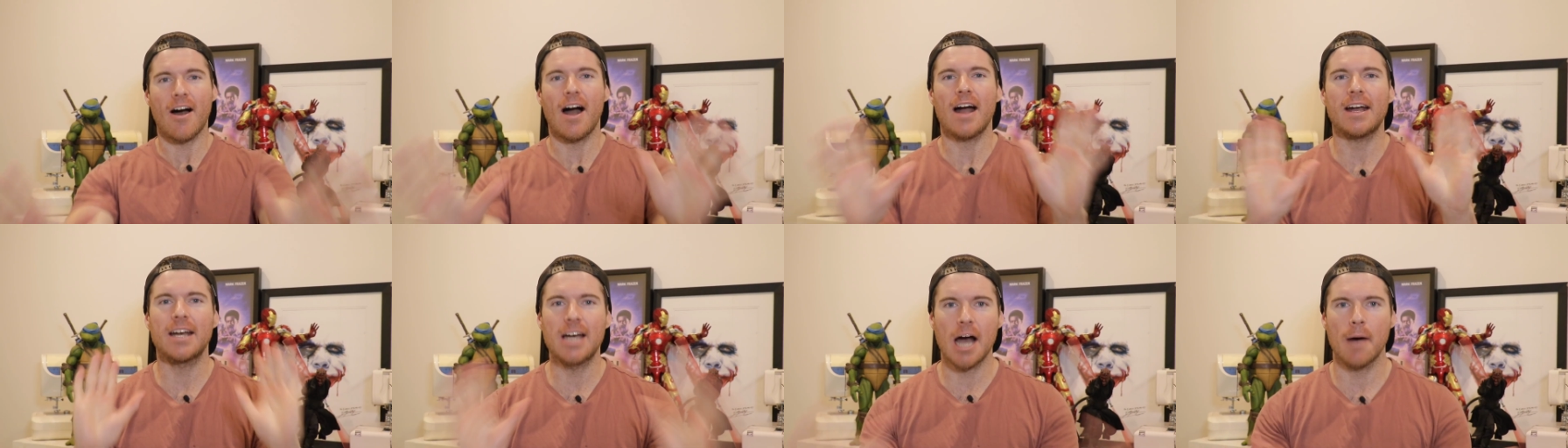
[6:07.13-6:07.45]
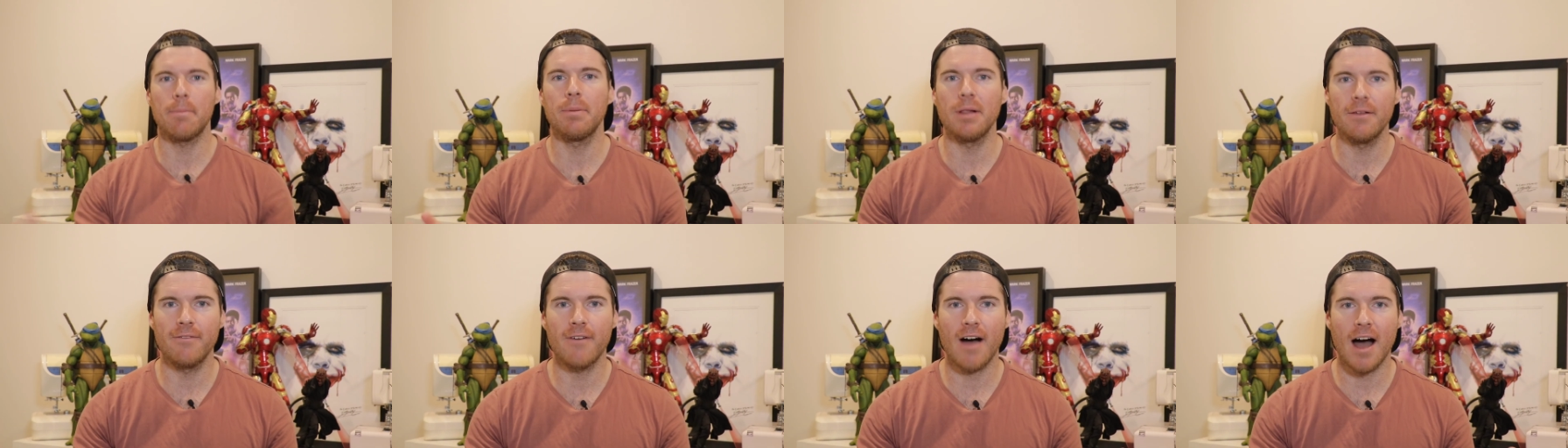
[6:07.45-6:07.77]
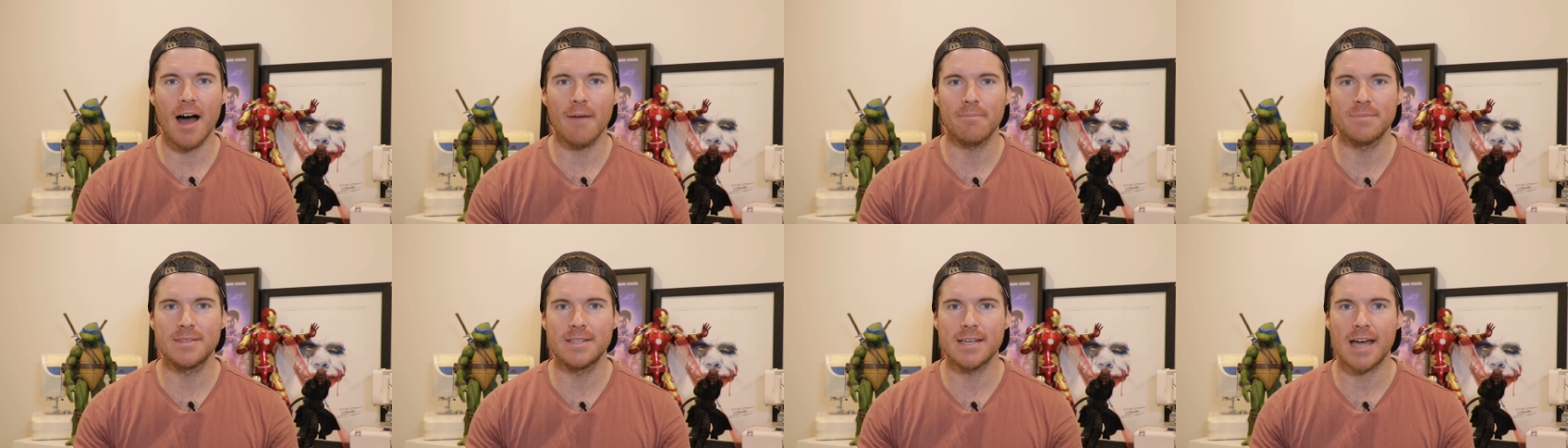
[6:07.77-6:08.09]
a couple of
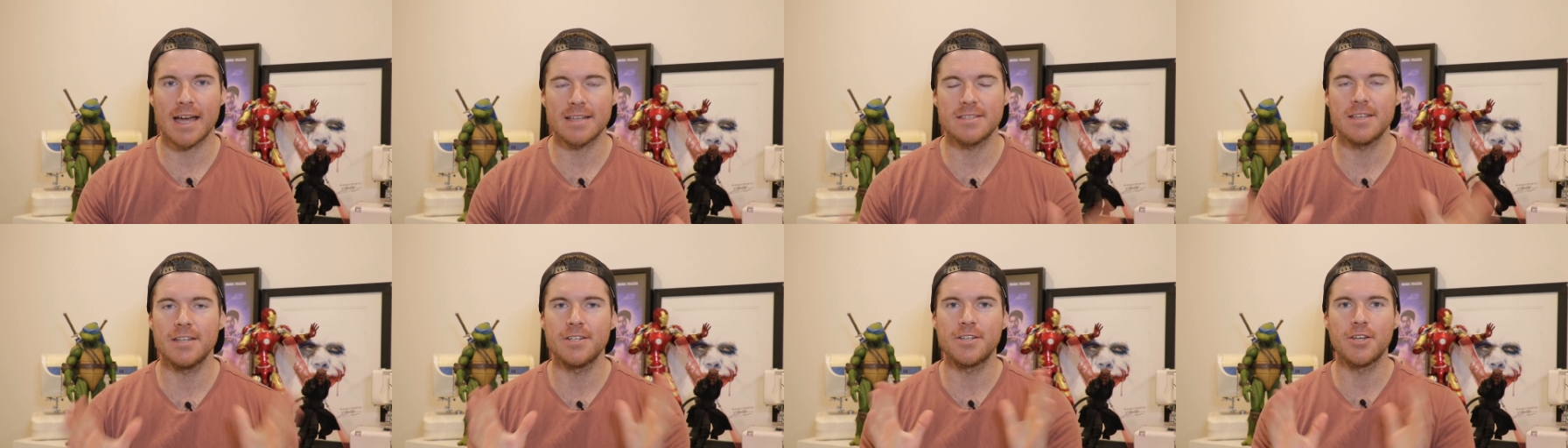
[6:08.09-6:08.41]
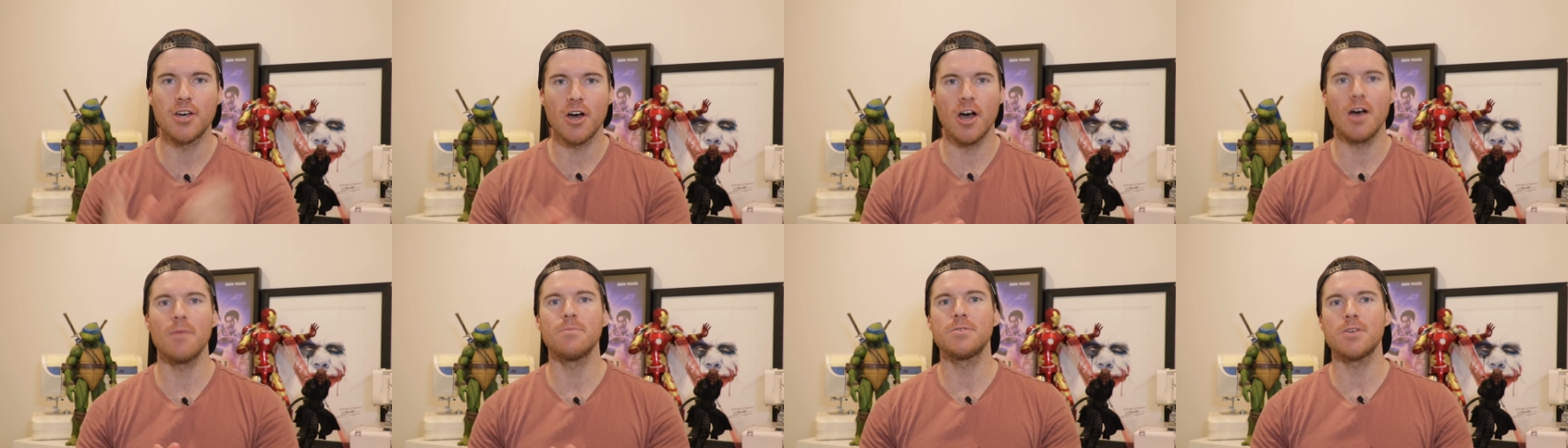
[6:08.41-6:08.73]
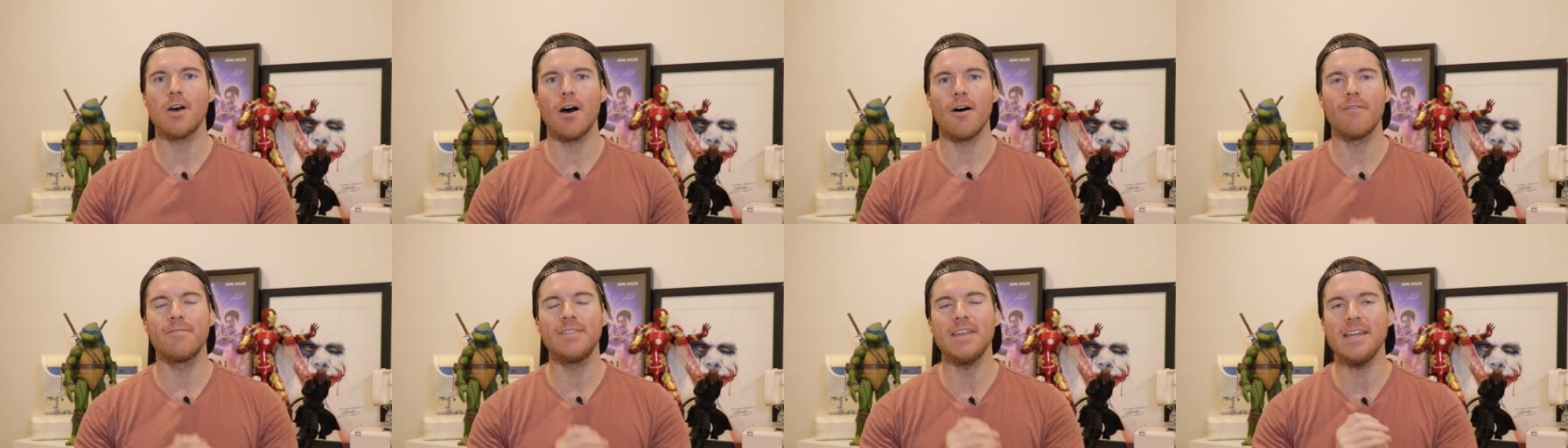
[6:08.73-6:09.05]
updates in terms
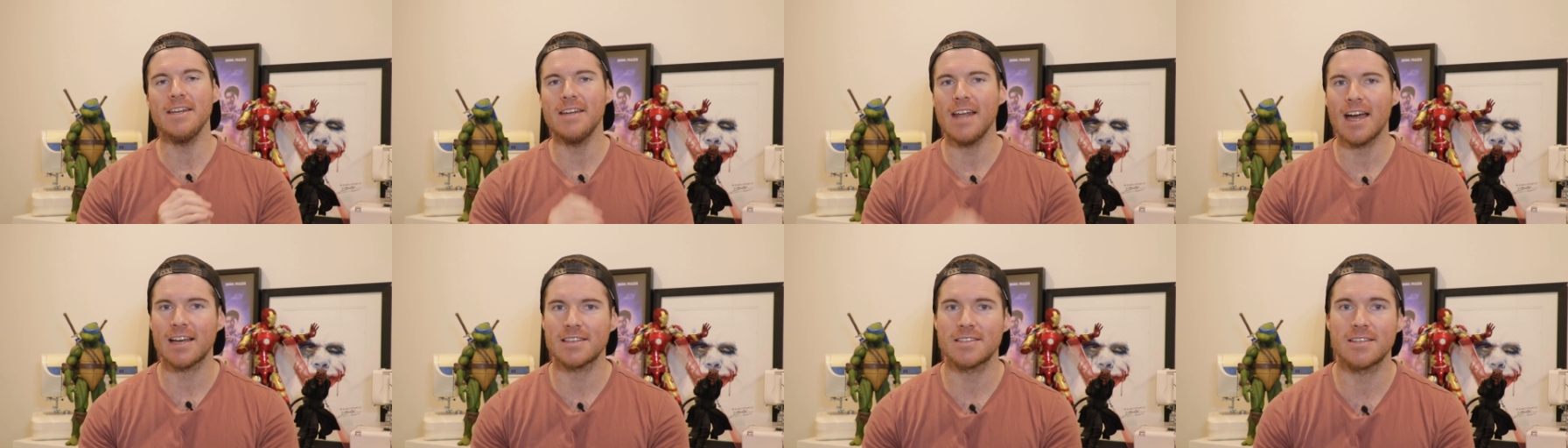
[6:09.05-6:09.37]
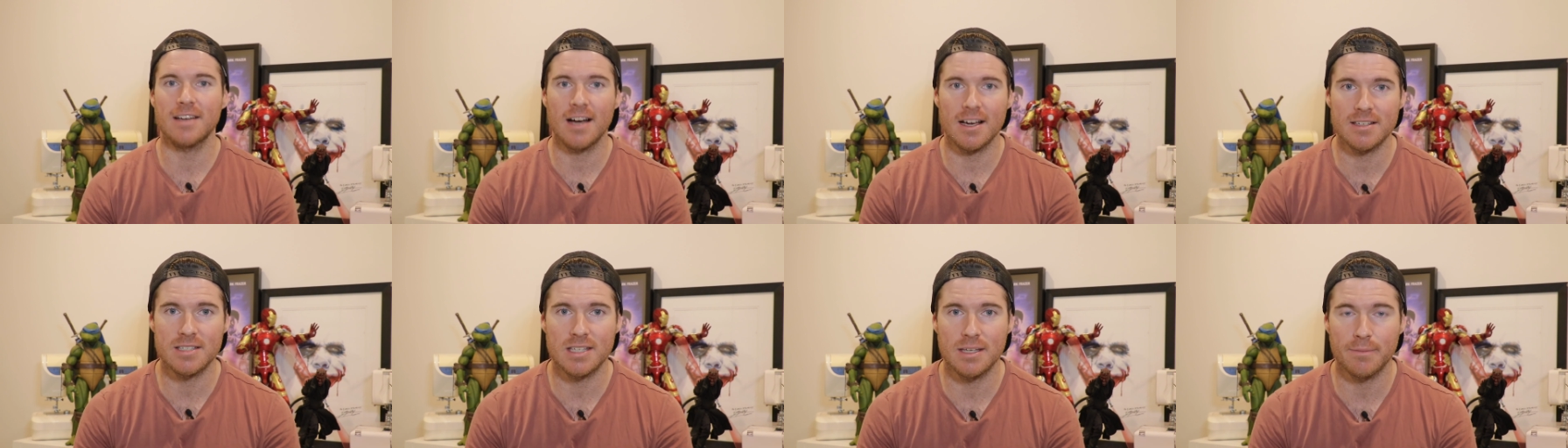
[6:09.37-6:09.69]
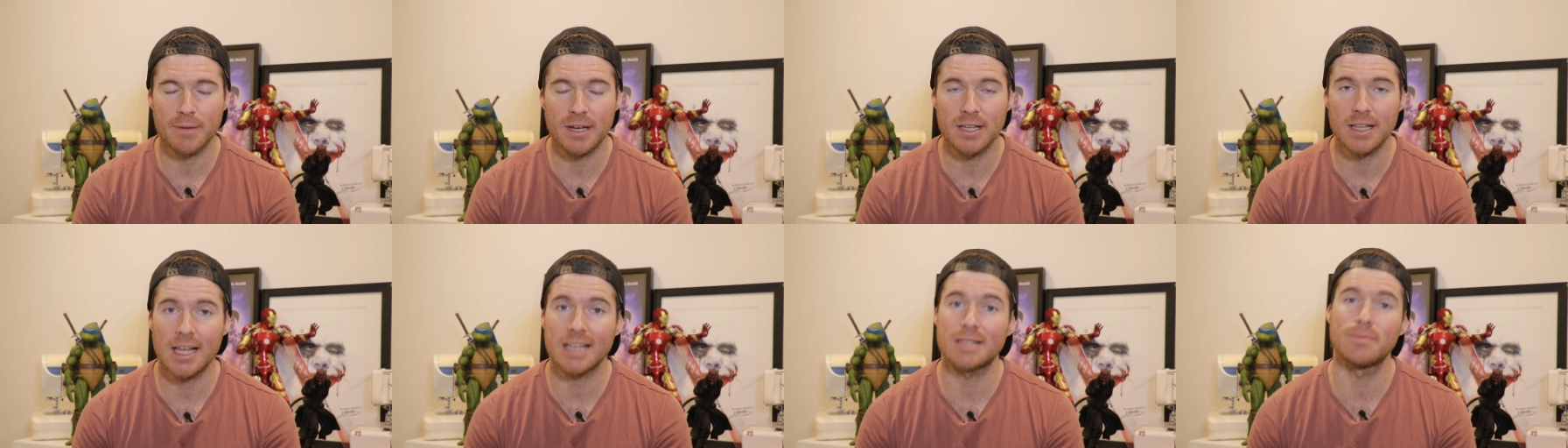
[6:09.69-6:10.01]
of the next custom
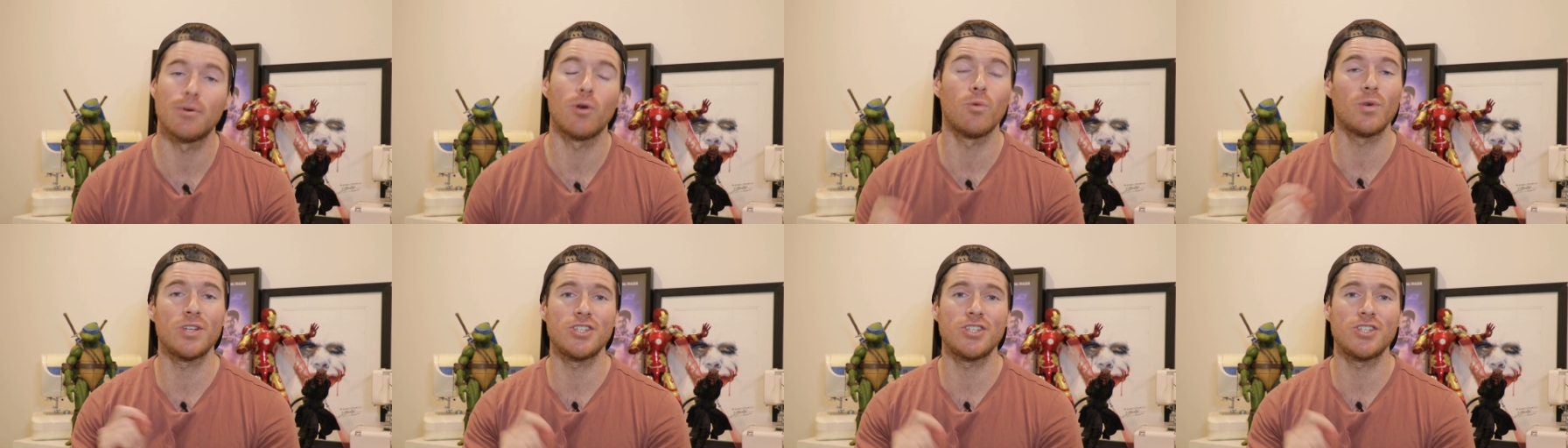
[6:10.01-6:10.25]
collectible,